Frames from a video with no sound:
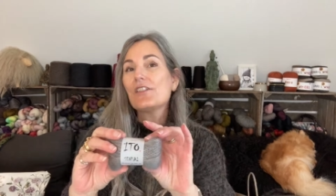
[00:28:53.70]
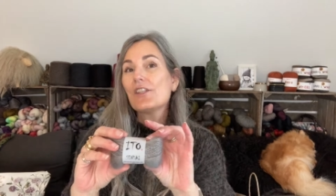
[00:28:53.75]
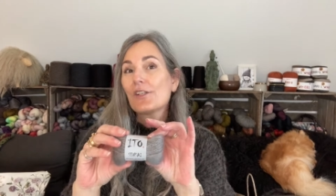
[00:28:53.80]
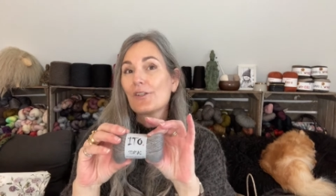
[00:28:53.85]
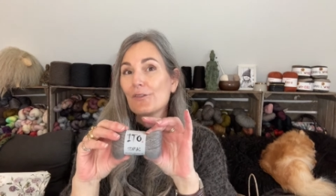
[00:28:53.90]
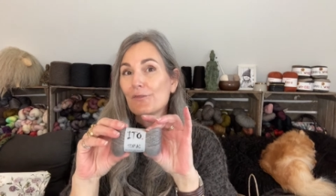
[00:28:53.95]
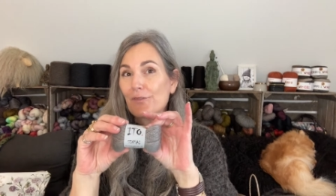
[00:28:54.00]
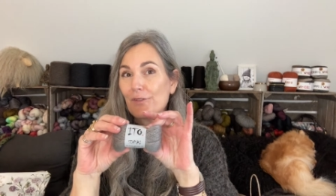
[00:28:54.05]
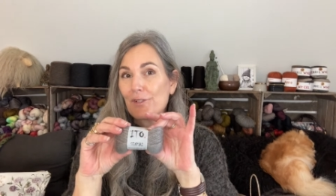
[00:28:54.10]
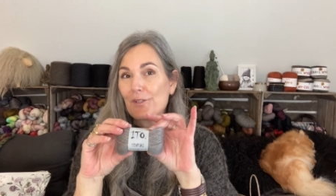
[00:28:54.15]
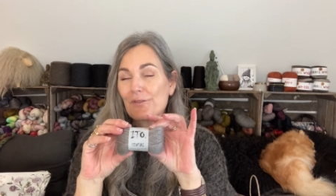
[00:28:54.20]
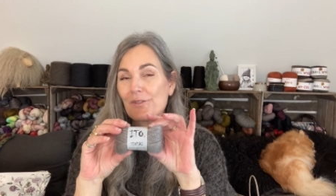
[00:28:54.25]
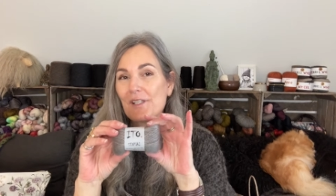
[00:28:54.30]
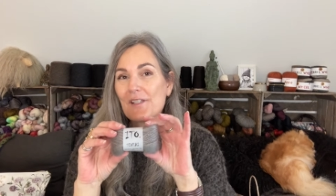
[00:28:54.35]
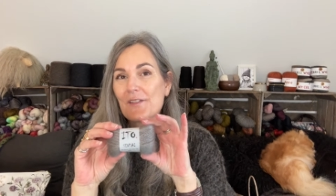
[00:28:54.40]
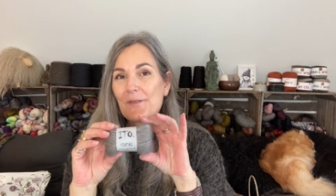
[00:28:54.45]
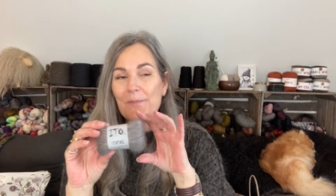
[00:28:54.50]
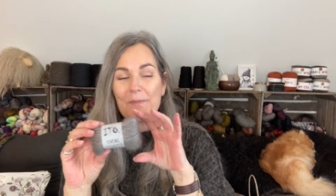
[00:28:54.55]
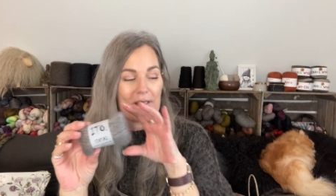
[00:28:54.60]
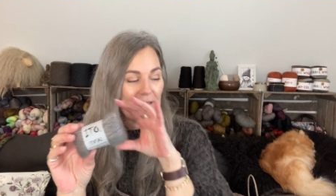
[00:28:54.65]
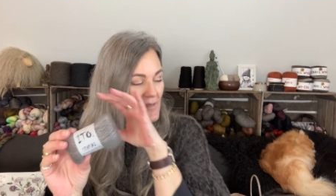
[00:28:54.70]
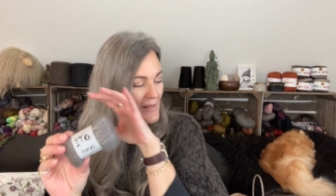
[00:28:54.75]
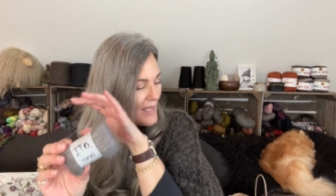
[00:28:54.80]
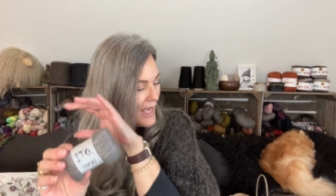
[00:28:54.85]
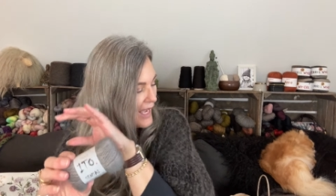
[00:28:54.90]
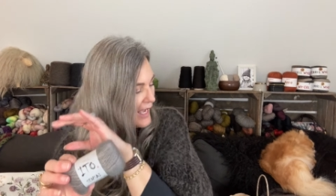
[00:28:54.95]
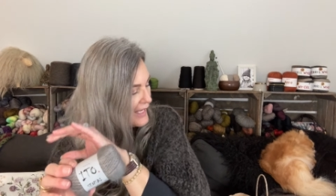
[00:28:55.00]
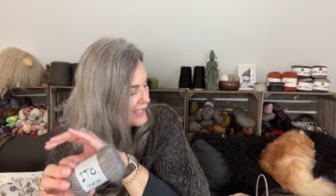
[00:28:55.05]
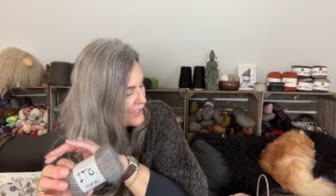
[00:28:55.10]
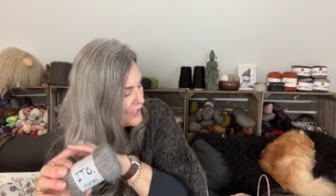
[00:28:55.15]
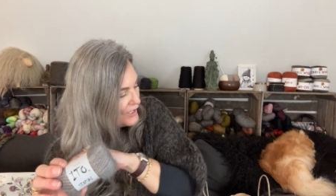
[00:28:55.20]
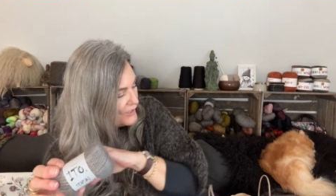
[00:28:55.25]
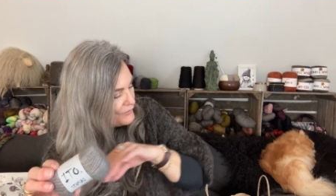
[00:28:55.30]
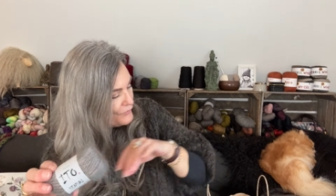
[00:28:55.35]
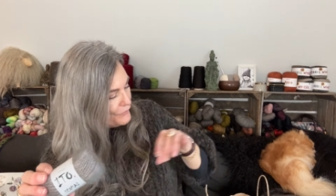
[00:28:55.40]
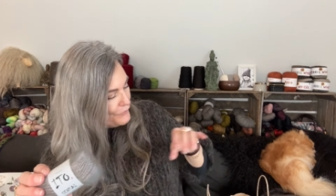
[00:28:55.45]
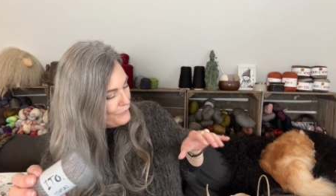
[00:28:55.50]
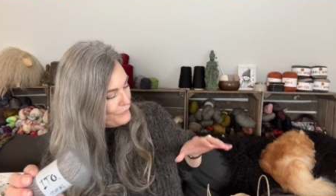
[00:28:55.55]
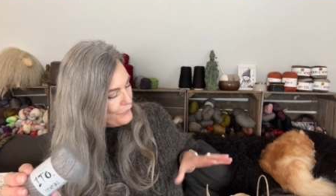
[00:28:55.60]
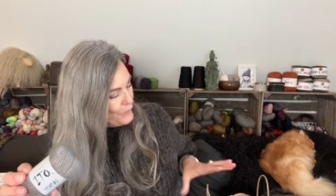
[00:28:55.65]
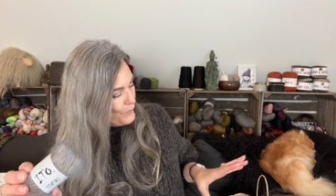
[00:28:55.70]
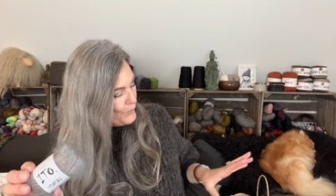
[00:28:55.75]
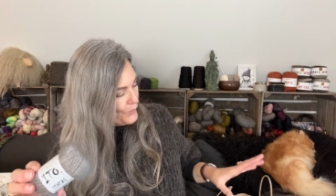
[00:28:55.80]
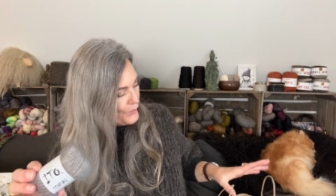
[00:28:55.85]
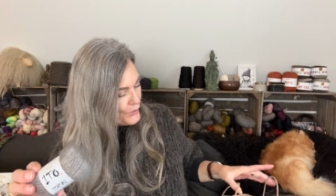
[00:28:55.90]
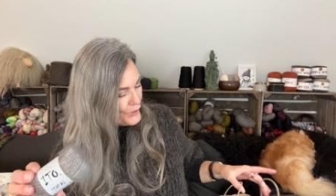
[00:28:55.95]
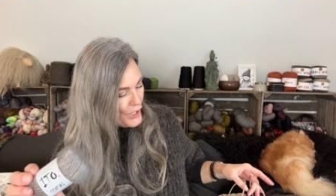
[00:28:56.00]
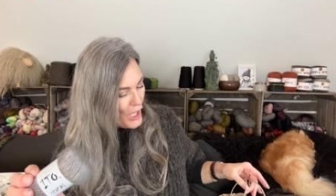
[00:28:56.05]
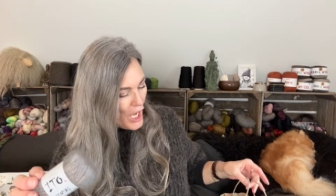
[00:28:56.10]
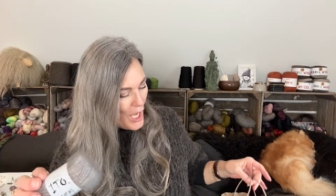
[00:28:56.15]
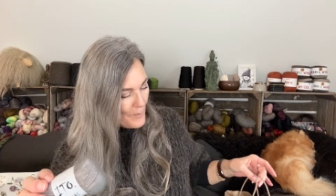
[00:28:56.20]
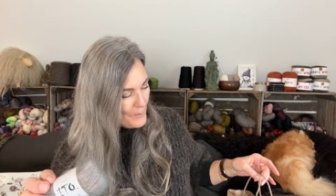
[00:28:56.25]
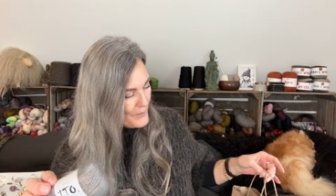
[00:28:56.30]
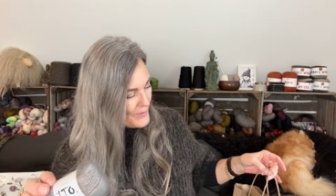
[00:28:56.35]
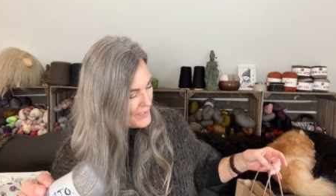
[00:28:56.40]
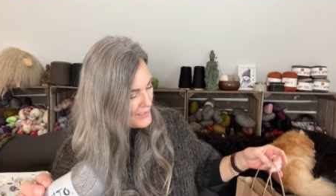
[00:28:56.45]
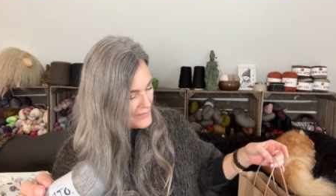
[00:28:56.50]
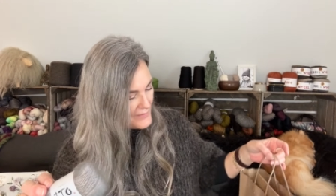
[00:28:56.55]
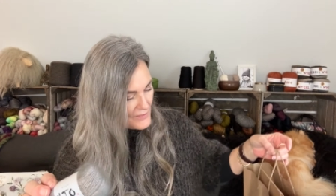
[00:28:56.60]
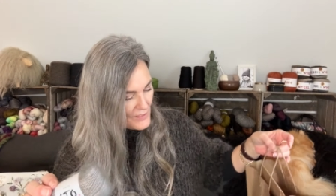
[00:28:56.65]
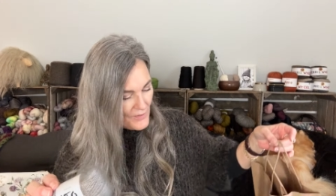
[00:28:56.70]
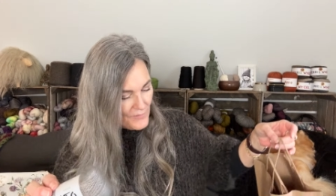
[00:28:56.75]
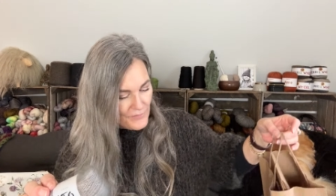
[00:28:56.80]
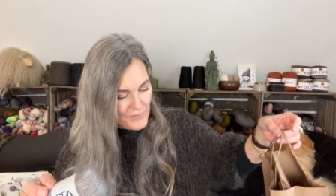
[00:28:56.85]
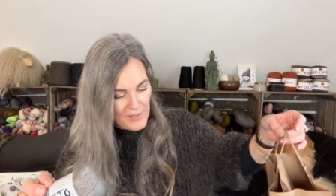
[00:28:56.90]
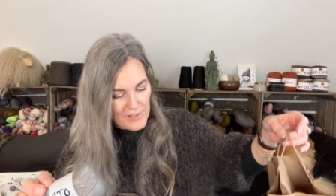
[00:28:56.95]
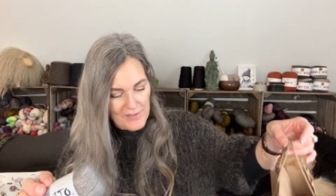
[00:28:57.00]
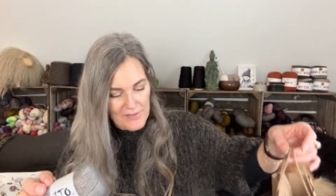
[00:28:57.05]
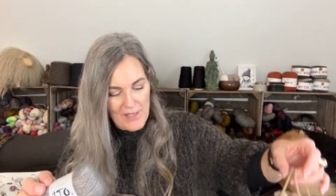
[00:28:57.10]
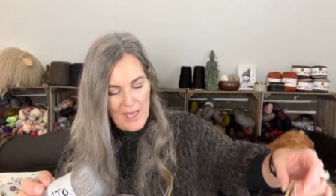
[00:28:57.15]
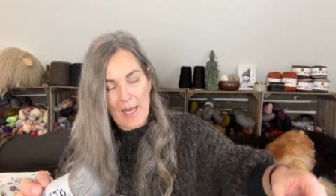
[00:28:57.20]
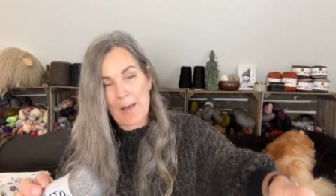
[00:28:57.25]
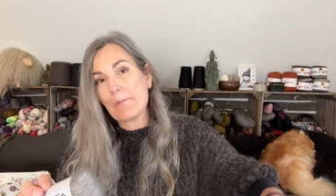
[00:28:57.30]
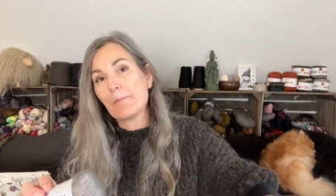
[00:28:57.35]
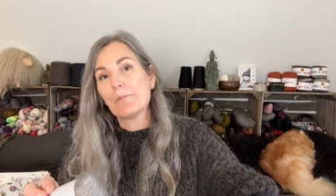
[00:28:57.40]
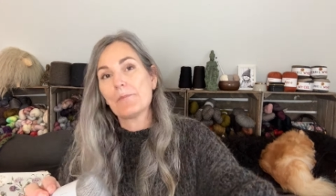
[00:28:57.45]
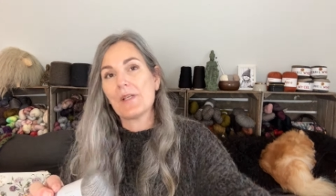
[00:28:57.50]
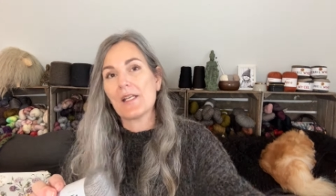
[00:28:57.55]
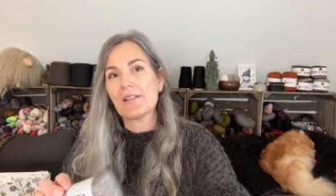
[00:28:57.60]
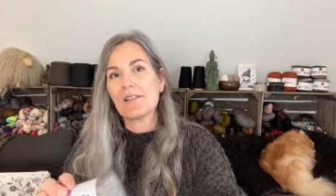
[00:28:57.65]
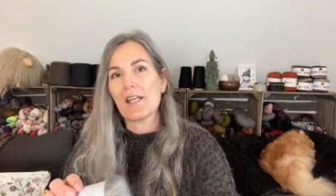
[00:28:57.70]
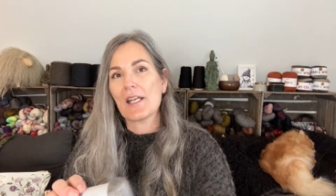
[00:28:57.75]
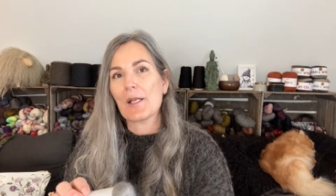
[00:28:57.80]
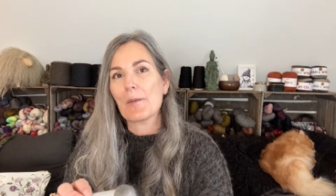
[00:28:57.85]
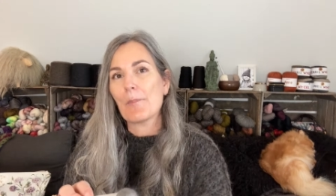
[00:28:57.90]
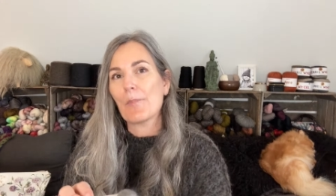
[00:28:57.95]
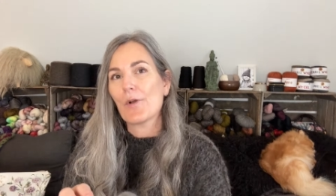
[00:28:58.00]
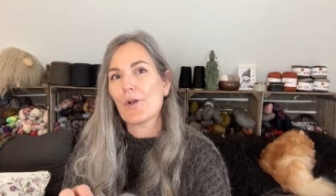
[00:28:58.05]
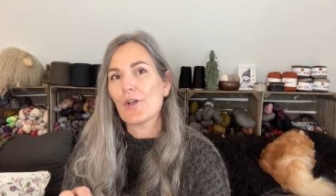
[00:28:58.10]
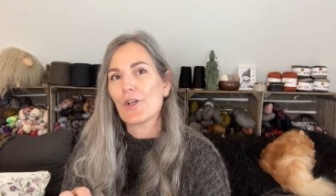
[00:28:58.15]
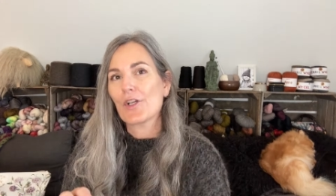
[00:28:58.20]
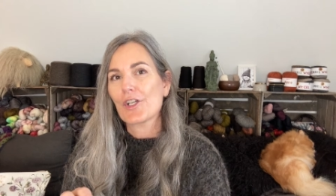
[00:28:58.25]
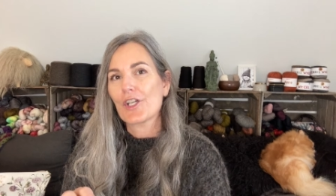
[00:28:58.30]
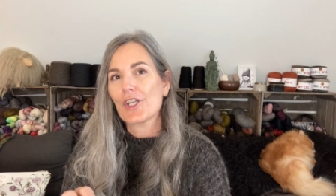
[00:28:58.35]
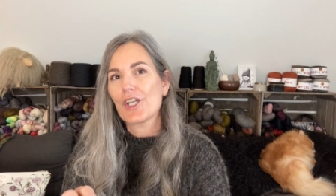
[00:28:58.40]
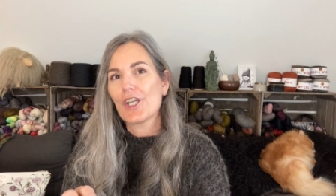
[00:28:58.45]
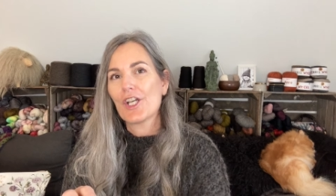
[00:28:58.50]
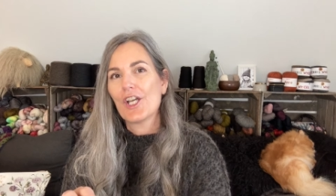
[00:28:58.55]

year for Christmas, I got four copies of the same knitting book.